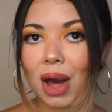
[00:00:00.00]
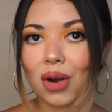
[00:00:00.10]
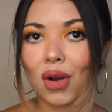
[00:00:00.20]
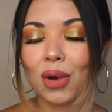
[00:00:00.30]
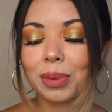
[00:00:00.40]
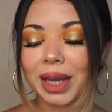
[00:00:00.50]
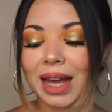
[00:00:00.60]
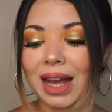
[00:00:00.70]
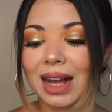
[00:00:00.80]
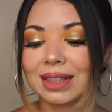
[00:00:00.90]
bottle
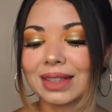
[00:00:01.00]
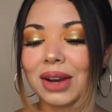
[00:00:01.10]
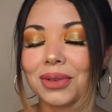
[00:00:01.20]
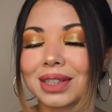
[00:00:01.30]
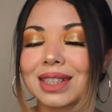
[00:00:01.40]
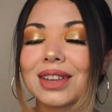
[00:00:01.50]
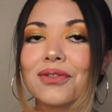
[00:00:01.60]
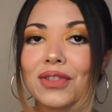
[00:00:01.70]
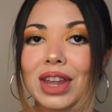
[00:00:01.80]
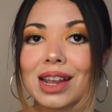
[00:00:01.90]
because I recently
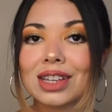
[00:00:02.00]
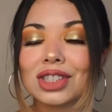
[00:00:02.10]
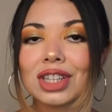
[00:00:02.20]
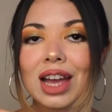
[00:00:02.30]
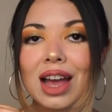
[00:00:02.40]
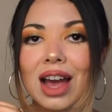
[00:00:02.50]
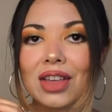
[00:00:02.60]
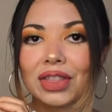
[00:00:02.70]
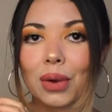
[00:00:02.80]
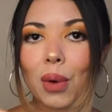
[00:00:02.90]
finished
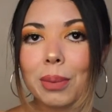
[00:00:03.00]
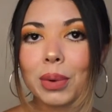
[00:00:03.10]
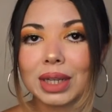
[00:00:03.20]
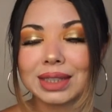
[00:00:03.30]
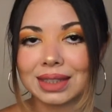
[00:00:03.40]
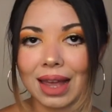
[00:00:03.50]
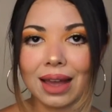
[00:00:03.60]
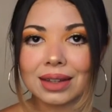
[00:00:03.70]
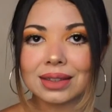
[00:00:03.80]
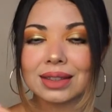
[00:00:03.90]
the
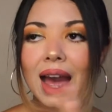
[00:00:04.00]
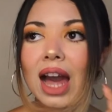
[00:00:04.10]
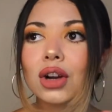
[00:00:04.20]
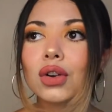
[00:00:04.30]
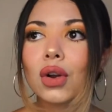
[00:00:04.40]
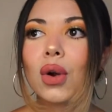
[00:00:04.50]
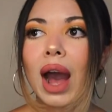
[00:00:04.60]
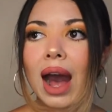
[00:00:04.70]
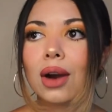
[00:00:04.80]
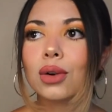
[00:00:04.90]
1.6. I don't know
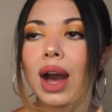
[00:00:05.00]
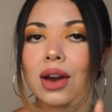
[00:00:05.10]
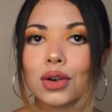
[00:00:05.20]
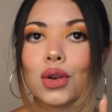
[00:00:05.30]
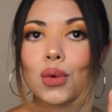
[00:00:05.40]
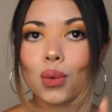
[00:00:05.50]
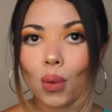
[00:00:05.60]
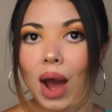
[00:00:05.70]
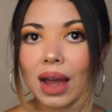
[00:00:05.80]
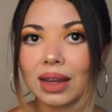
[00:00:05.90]
how, I don't know
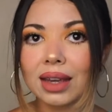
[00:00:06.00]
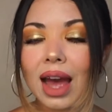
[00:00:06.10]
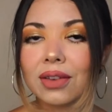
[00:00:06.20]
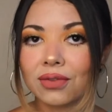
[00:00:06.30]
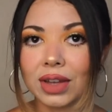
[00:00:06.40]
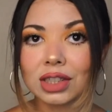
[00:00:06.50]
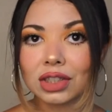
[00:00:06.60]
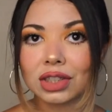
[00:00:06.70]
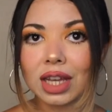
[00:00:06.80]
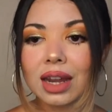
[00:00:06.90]
why I
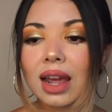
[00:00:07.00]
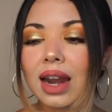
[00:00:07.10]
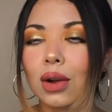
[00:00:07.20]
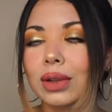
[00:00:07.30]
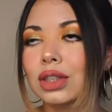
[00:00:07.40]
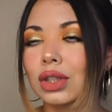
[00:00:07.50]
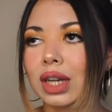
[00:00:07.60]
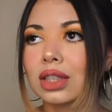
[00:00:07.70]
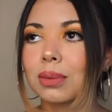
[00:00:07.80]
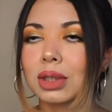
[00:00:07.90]
finished it, and I only
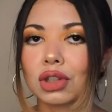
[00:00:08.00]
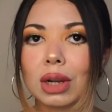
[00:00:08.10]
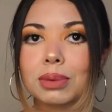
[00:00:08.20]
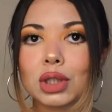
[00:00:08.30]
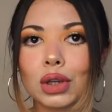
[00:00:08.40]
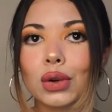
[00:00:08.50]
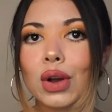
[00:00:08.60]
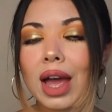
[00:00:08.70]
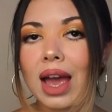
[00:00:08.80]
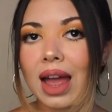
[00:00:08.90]
took it to my trip to
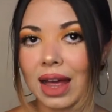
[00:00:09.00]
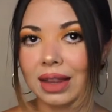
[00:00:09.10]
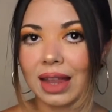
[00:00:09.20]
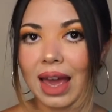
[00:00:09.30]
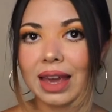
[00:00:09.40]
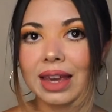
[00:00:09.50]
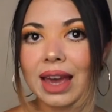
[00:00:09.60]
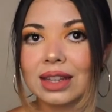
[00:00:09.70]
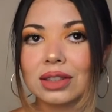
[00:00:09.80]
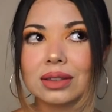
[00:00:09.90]

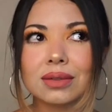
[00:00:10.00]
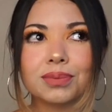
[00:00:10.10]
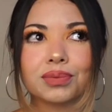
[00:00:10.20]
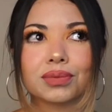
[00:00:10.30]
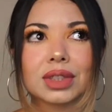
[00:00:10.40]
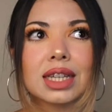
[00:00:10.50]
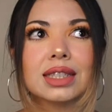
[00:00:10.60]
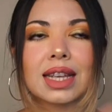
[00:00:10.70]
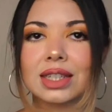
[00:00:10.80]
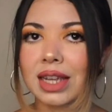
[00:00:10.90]
LA and
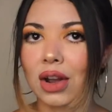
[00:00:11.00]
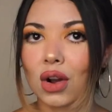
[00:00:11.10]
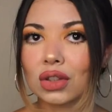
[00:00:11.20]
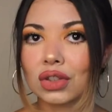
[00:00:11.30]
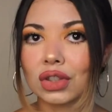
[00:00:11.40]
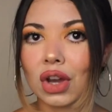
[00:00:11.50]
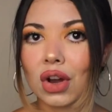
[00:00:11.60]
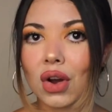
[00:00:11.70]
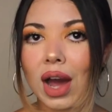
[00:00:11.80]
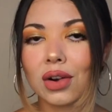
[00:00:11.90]
San Diego, so
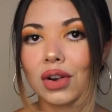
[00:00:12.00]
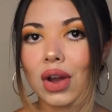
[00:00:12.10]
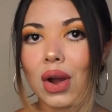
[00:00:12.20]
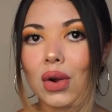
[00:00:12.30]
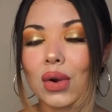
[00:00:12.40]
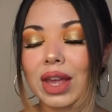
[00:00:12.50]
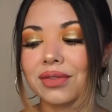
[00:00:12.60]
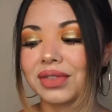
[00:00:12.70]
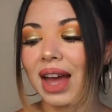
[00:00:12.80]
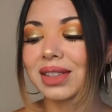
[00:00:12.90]
I don't know
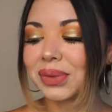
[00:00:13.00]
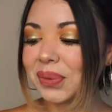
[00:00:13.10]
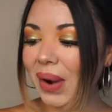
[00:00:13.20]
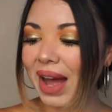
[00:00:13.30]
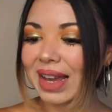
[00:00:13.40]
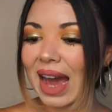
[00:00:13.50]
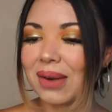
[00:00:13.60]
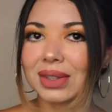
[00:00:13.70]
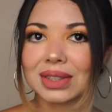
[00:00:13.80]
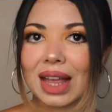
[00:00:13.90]
if that's why
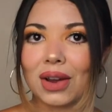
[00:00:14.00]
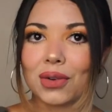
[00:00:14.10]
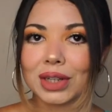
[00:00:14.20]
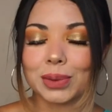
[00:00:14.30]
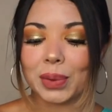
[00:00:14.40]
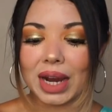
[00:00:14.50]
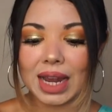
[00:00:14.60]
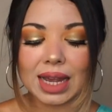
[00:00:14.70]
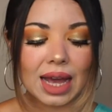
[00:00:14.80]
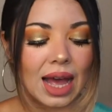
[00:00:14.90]
I was like
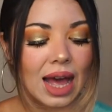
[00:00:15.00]
overspraying.